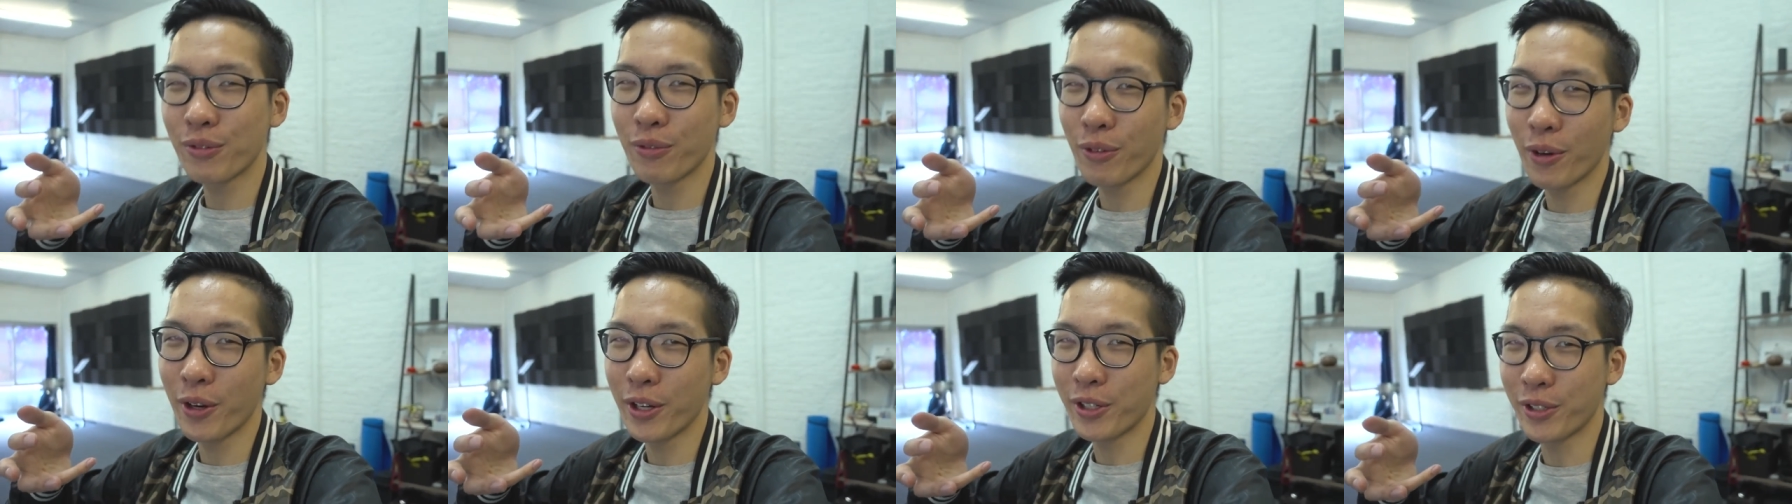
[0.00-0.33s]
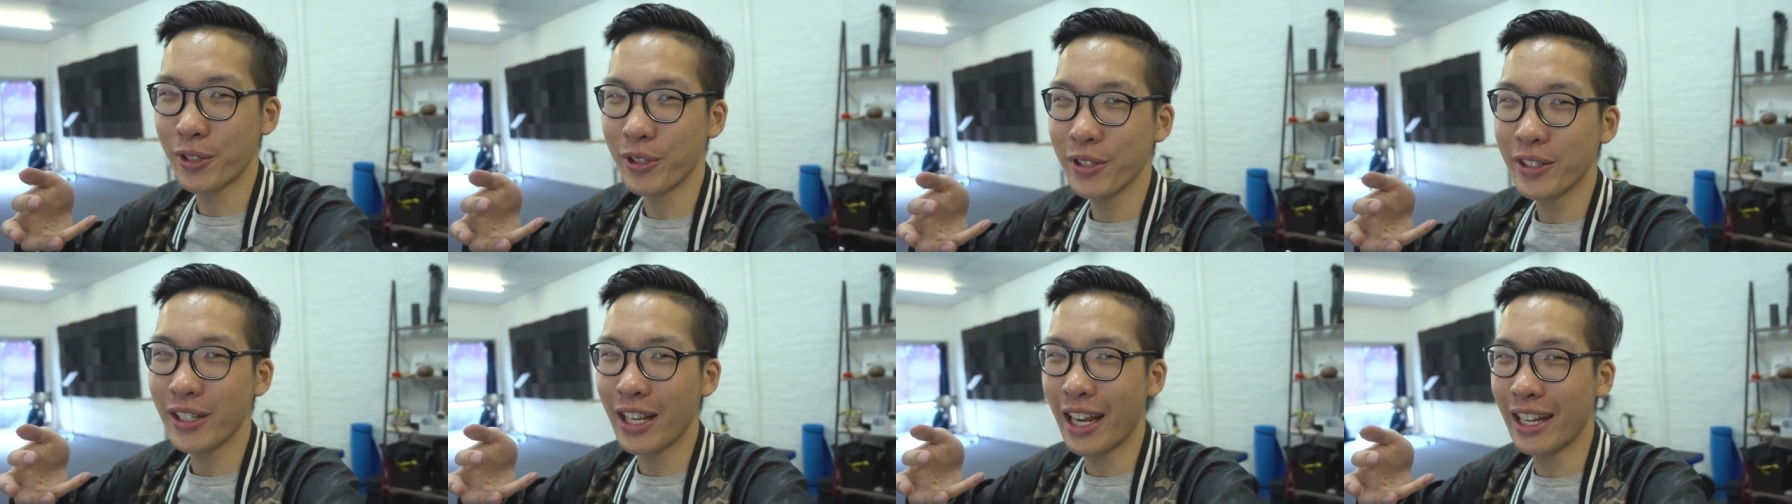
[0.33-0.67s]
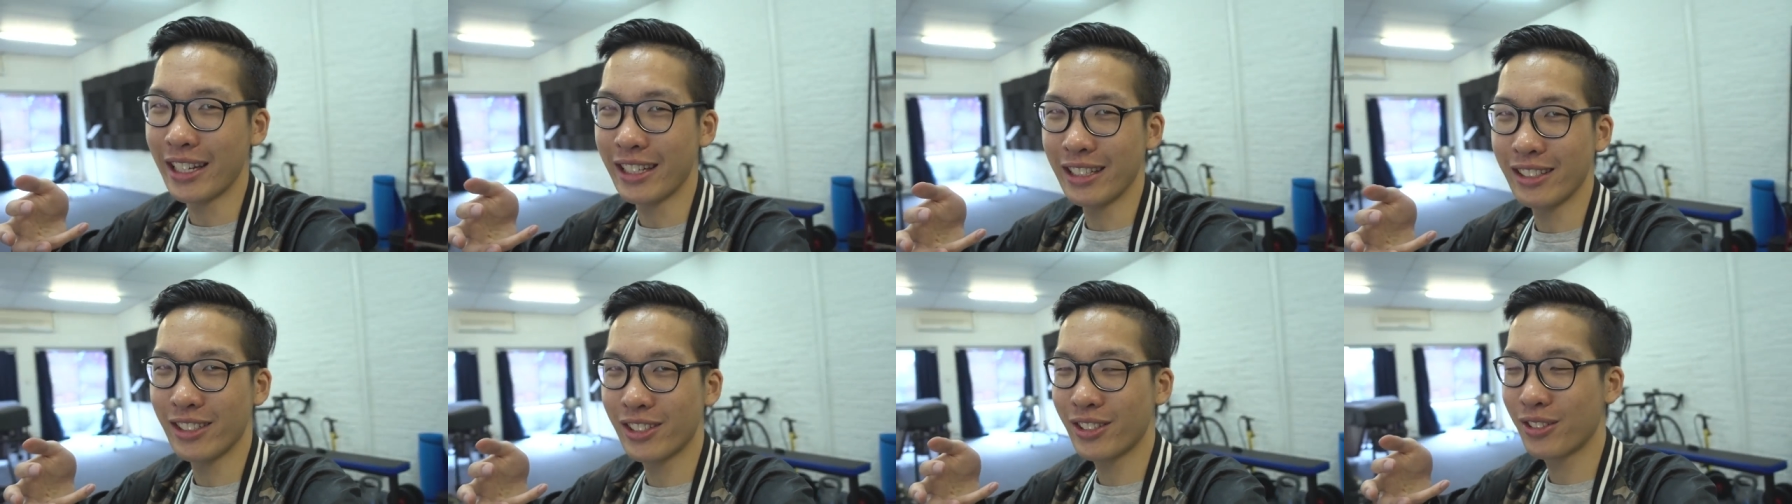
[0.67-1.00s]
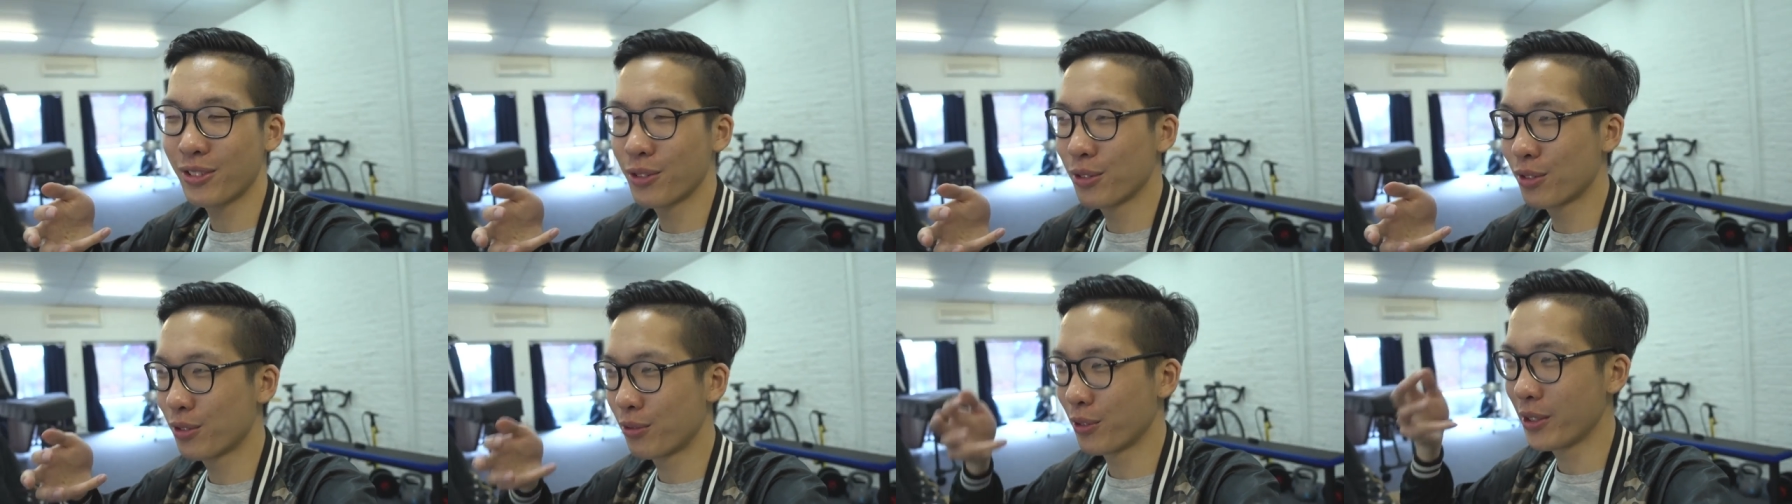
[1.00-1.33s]
very good and it
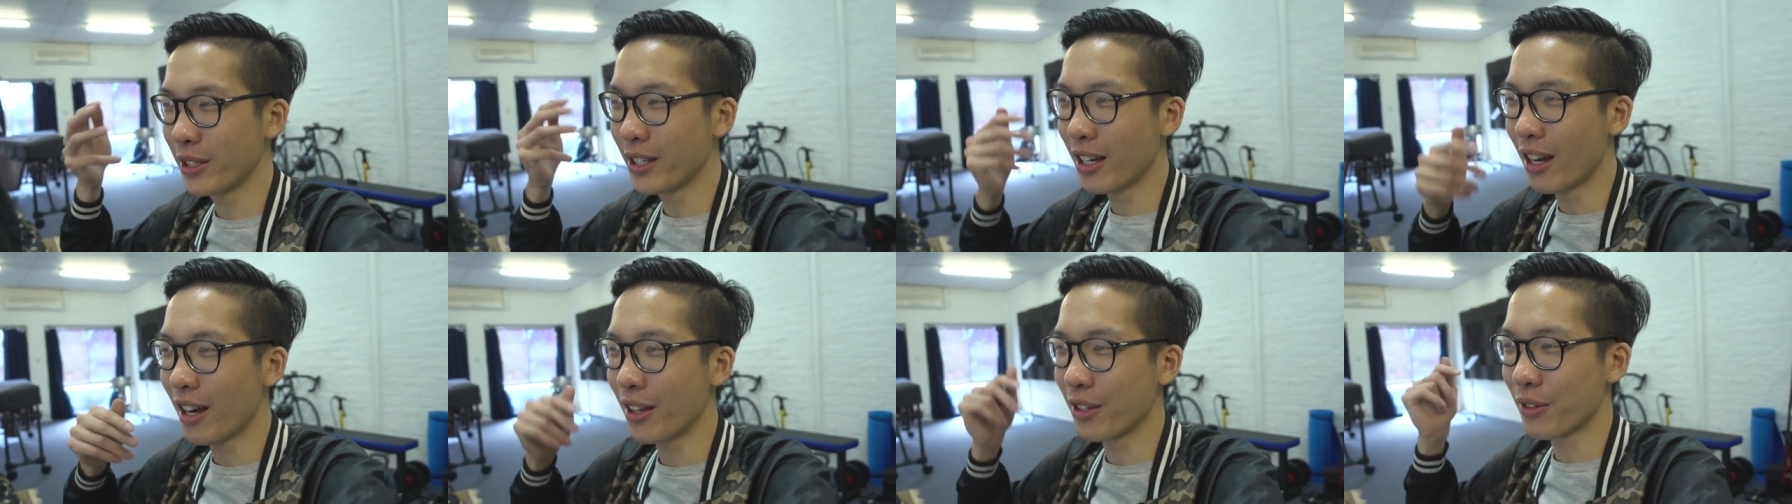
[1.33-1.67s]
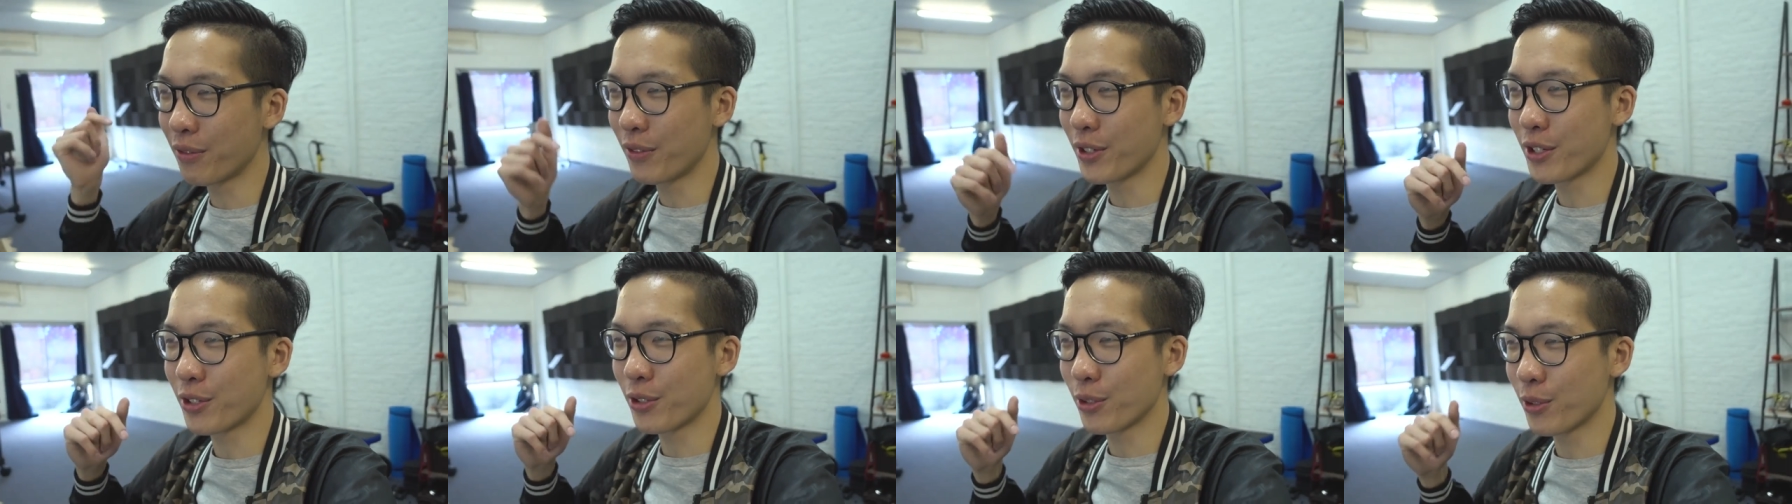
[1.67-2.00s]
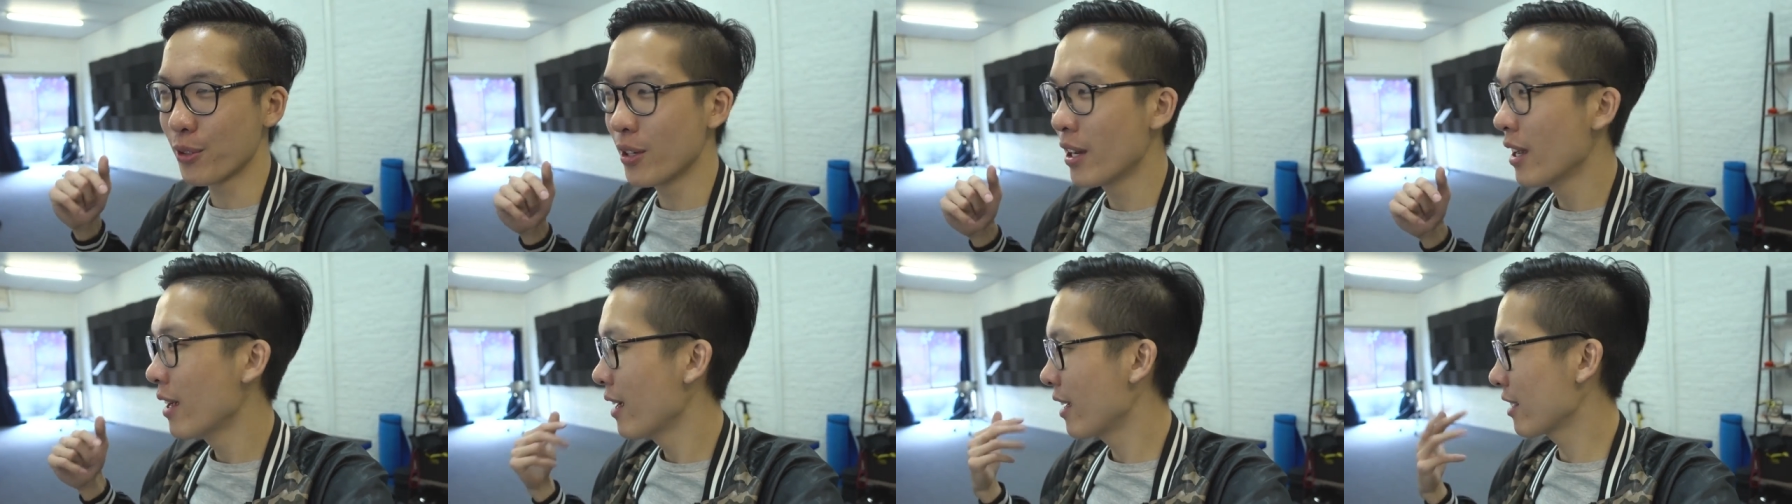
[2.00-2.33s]
just looks really artificial.